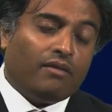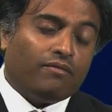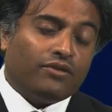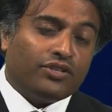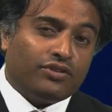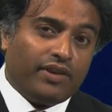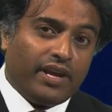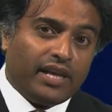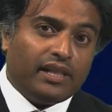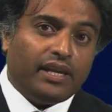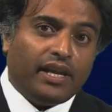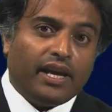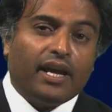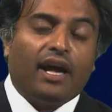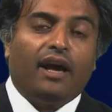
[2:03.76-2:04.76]
For street
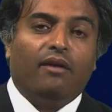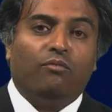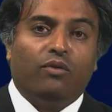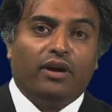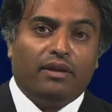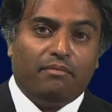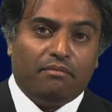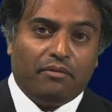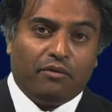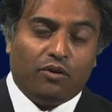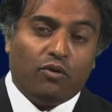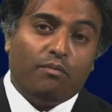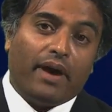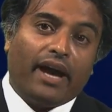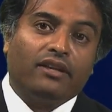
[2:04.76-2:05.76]
cleaning, I want to
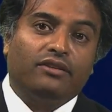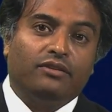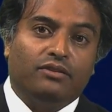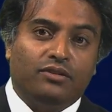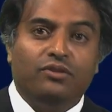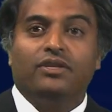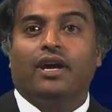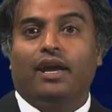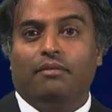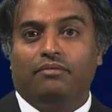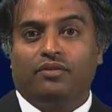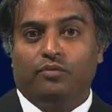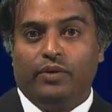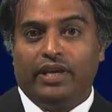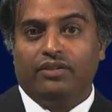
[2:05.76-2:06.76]
go back to two
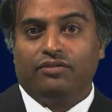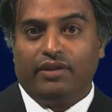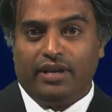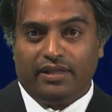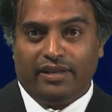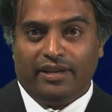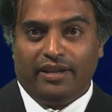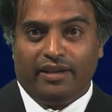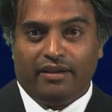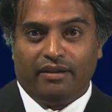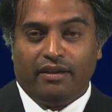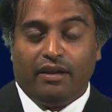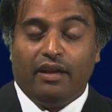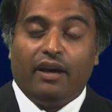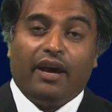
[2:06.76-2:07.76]
times a week street cleaning.
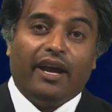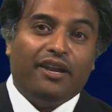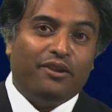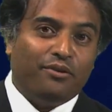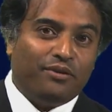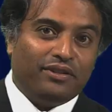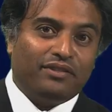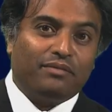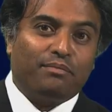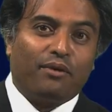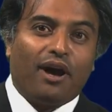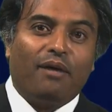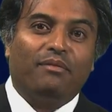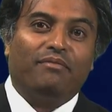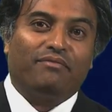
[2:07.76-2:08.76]
I know it's a
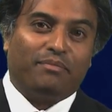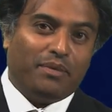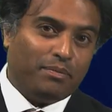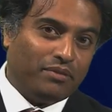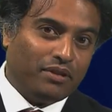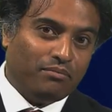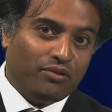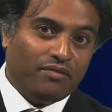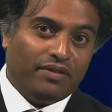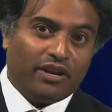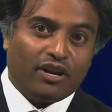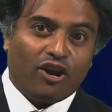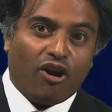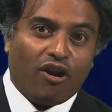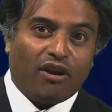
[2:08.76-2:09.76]
problem for people to move
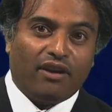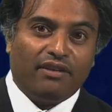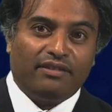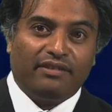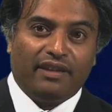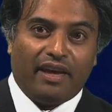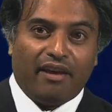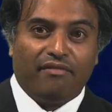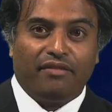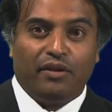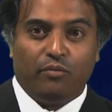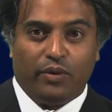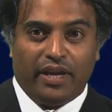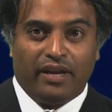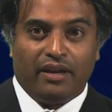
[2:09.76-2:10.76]
their cars every
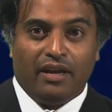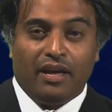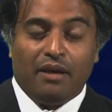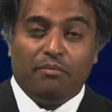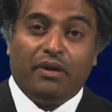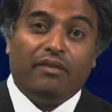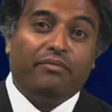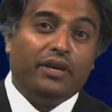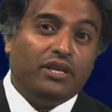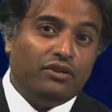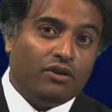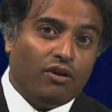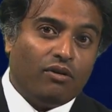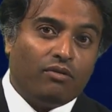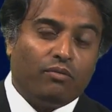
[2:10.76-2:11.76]
week, but if we
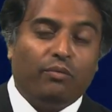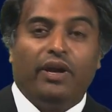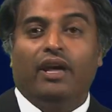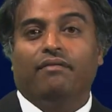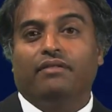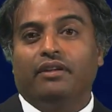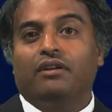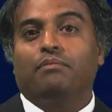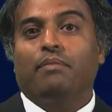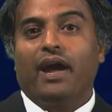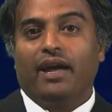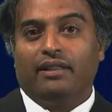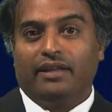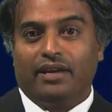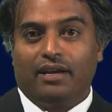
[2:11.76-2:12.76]
don't, we have litter
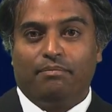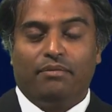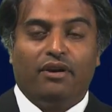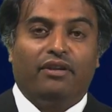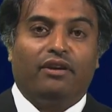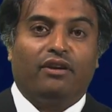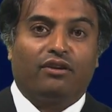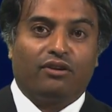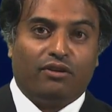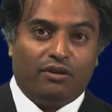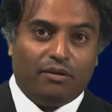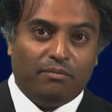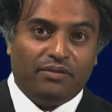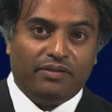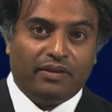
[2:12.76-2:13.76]
piling up on our
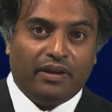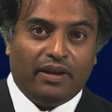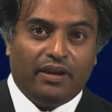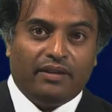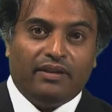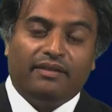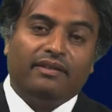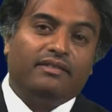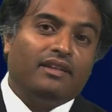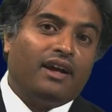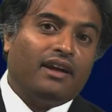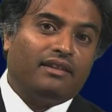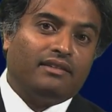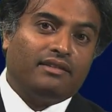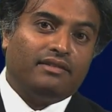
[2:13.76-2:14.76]
curbs. This is
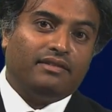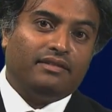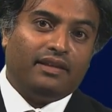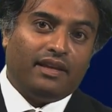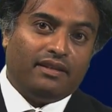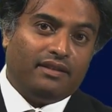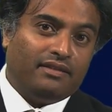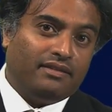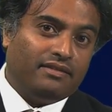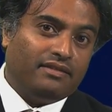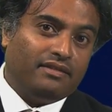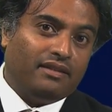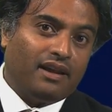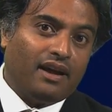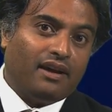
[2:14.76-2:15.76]
not, this
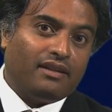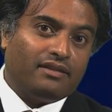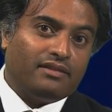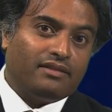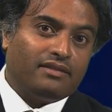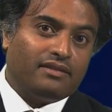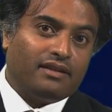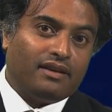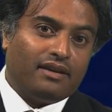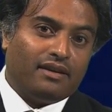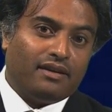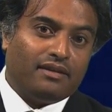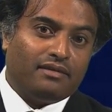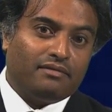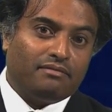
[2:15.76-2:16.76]
is not,
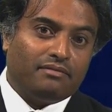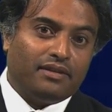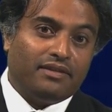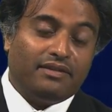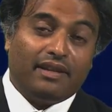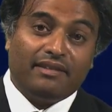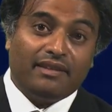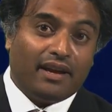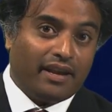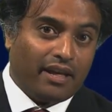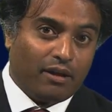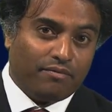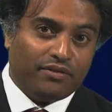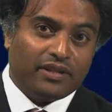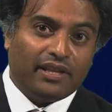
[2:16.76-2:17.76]
uh, this does not
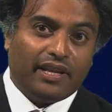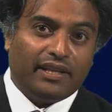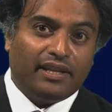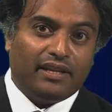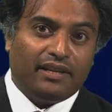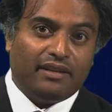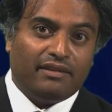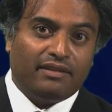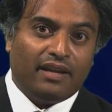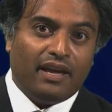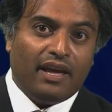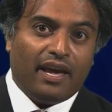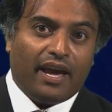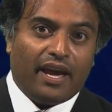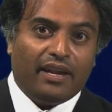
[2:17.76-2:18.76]
help for cleanliness,
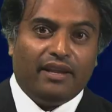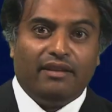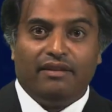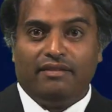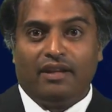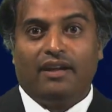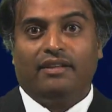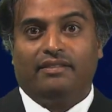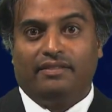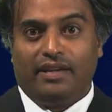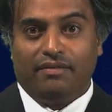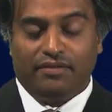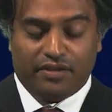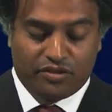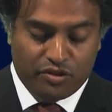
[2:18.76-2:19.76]
and it is not a
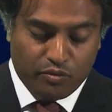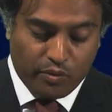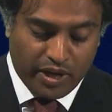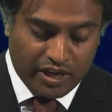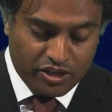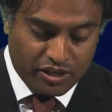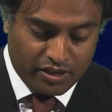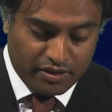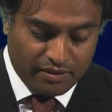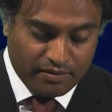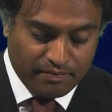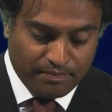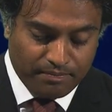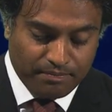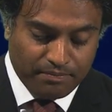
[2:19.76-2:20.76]
safe situation.
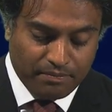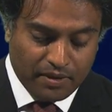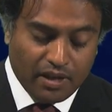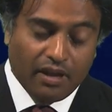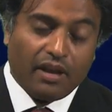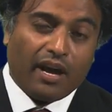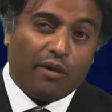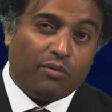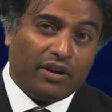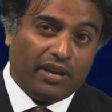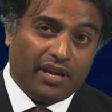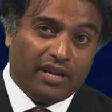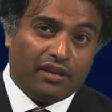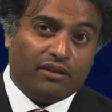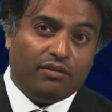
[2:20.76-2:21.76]
I want
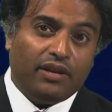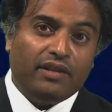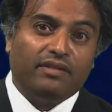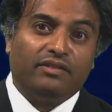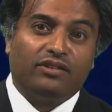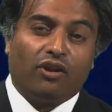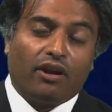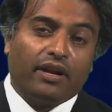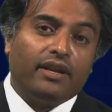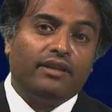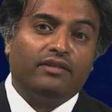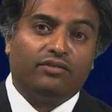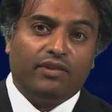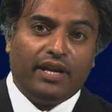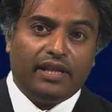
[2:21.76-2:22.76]
to increase
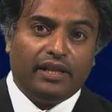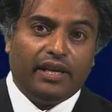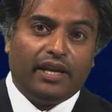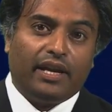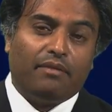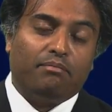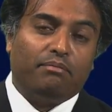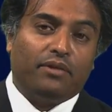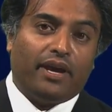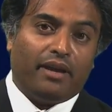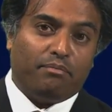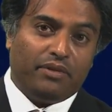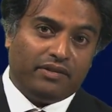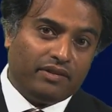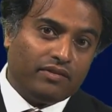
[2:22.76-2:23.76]
targeted street cleaning at,
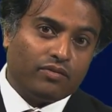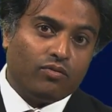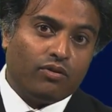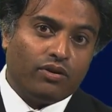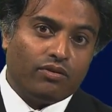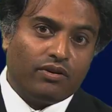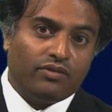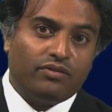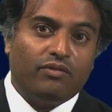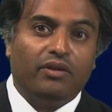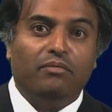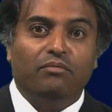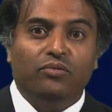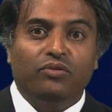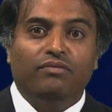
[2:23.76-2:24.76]
at business corridors to
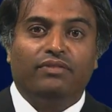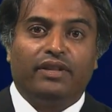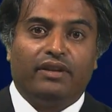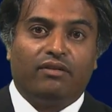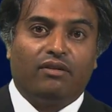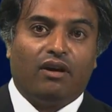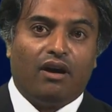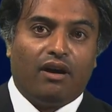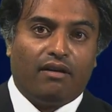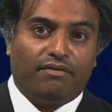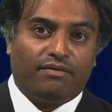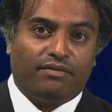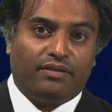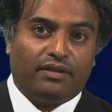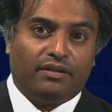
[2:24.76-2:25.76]
remove litter
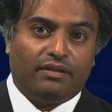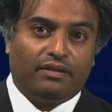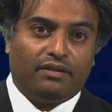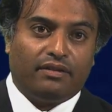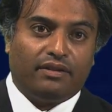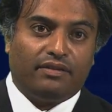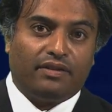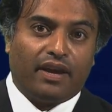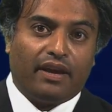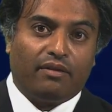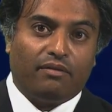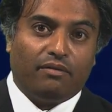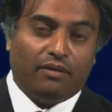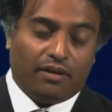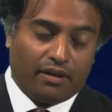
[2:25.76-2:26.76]
off the side
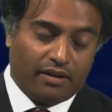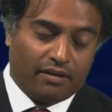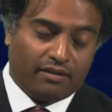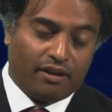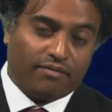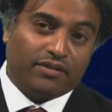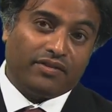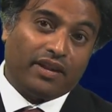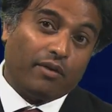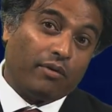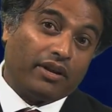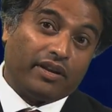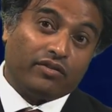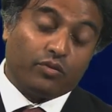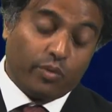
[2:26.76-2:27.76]
uh, off the
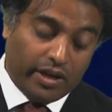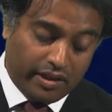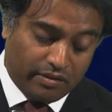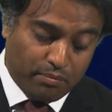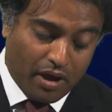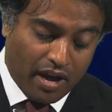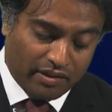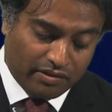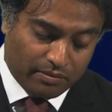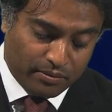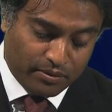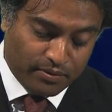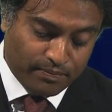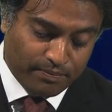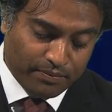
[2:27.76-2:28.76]
sidewalk as quick as
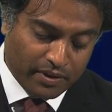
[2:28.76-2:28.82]
possible.